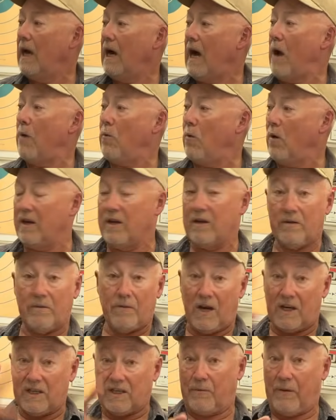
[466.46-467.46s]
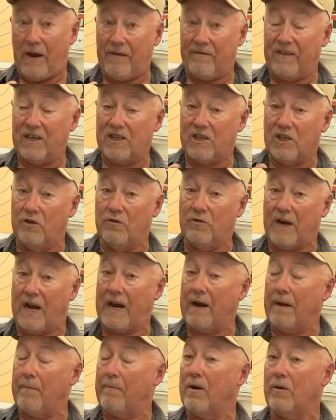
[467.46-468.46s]
I want to, because we have this new
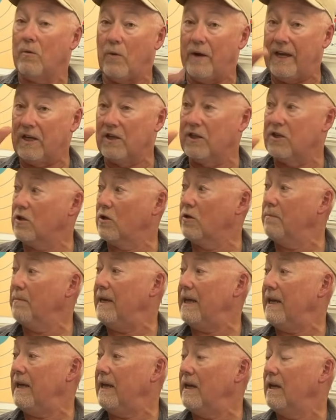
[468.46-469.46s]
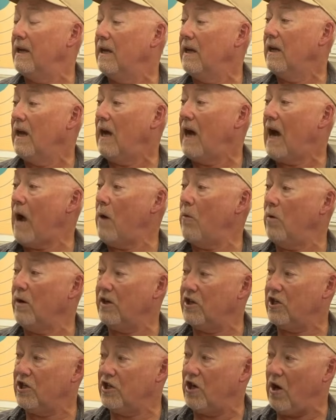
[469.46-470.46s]
camera that we can zoom in, I want to
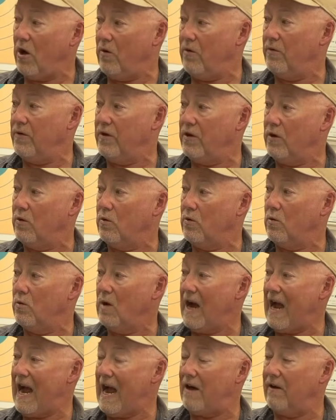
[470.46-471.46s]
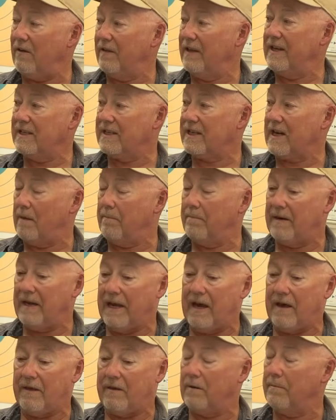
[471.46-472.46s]
show you how these come
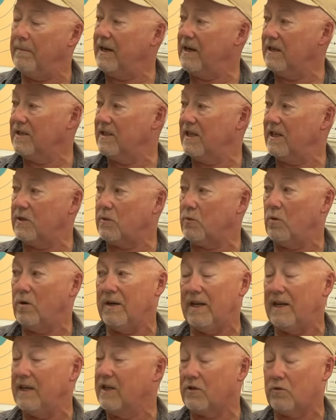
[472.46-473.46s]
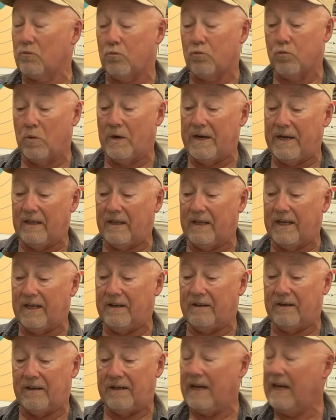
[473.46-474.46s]
together, because this one is really
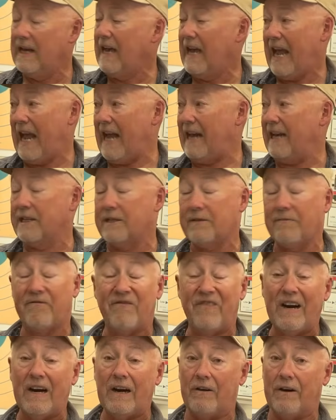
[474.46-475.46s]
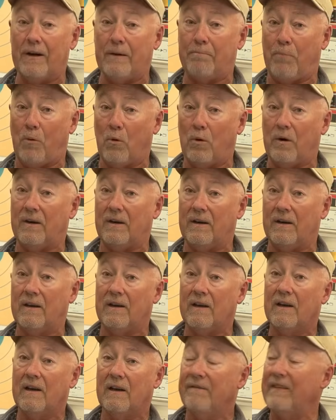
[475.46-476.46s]
good. And it's very important
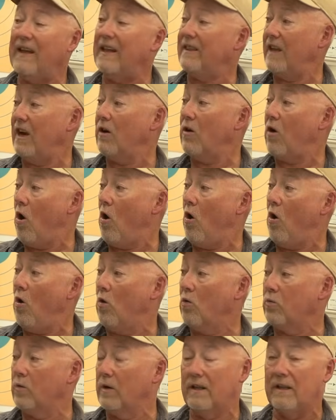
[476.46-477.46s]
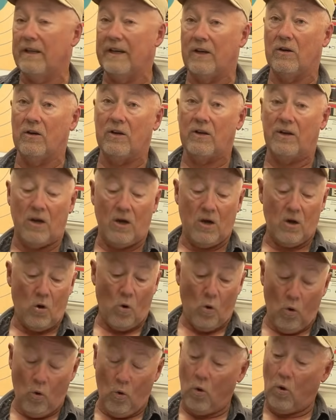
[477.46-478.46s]
that they're all really good,
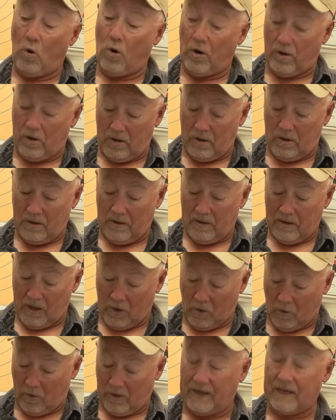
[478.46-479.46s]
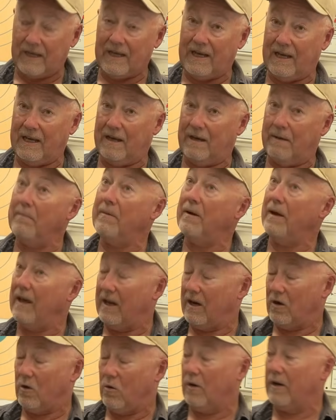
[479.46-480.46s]
or, according to him
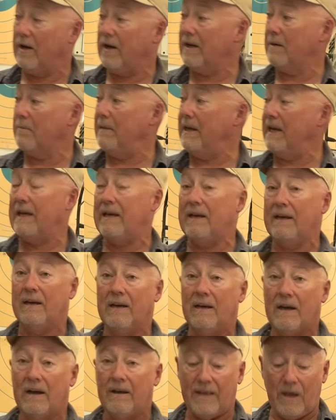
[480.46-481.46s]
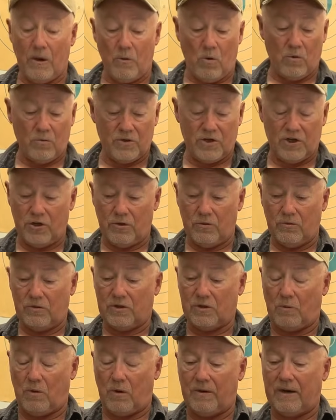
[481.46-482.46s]
and according to me, they won't shoot.
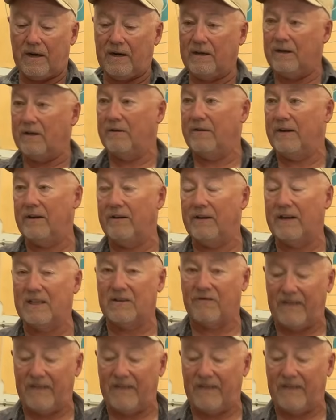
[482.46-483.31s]
So what we're going to do here is